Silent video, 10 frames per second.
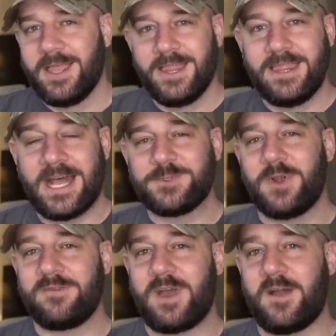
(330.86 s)
That's what
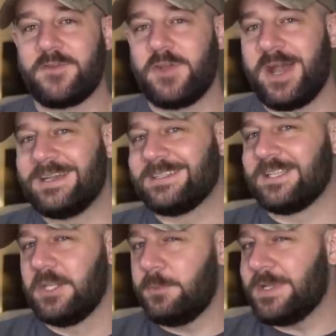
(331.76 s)
I've got for you guys. It's a
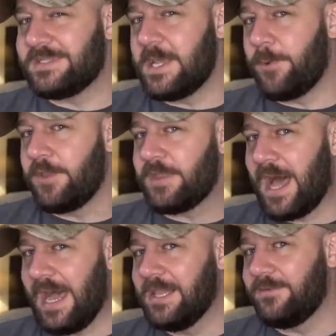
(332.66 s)
little bit deeper than the
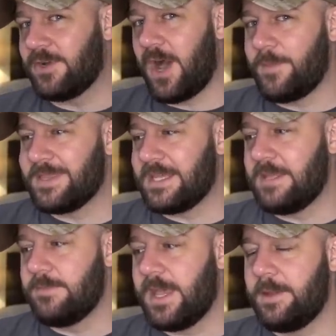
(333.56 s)
high-level comment that he
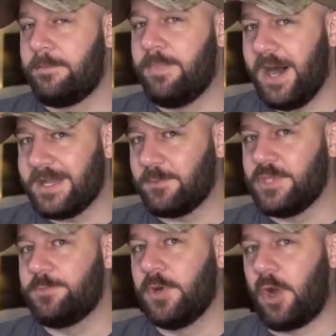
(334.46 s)
made, but when
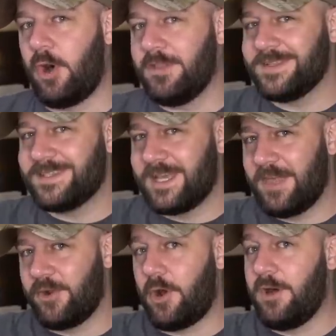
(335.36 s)
you put all this
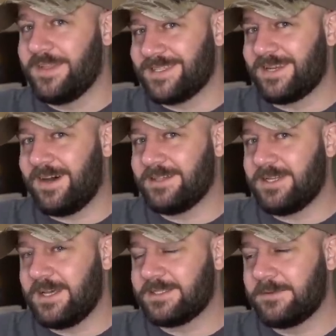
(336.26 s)
together and all this in
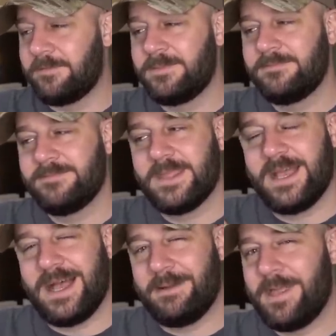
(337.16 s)
context,
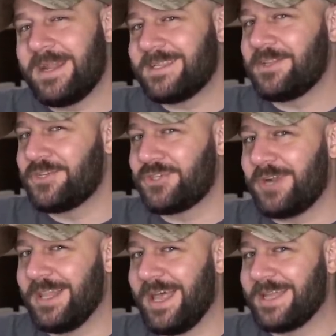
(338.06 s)
I'm not exactly sure
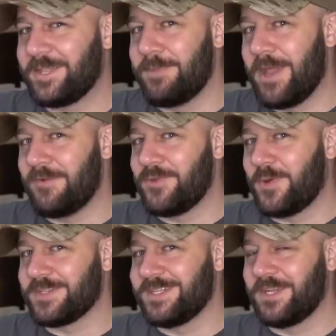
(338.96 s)
I like the mayor of New
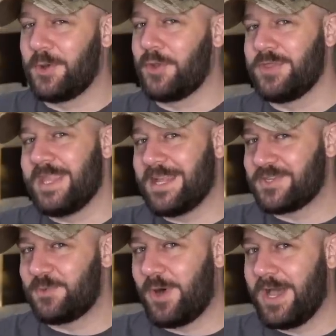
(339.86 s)
York City going
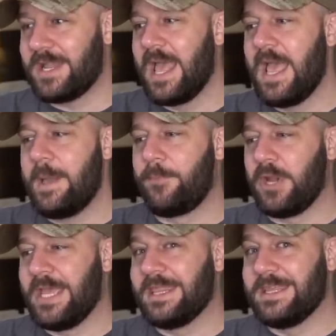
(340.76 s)
nationwide and
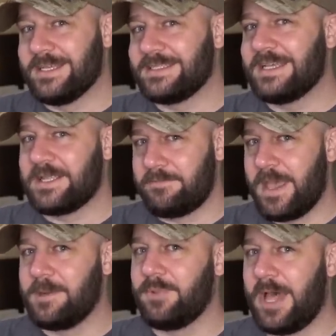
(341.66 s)
bringing this as a
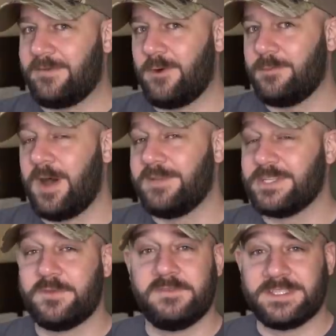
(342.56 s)
main platform of
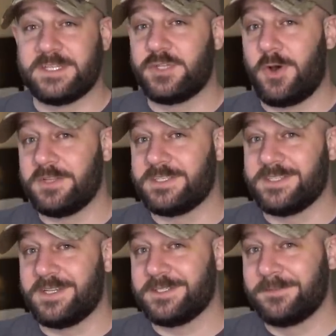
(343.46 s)
his visit to all these
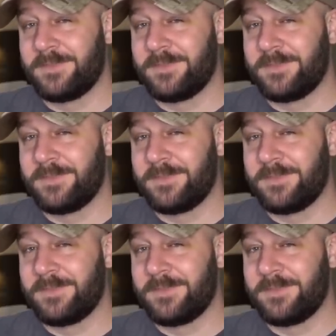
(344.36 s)
cities.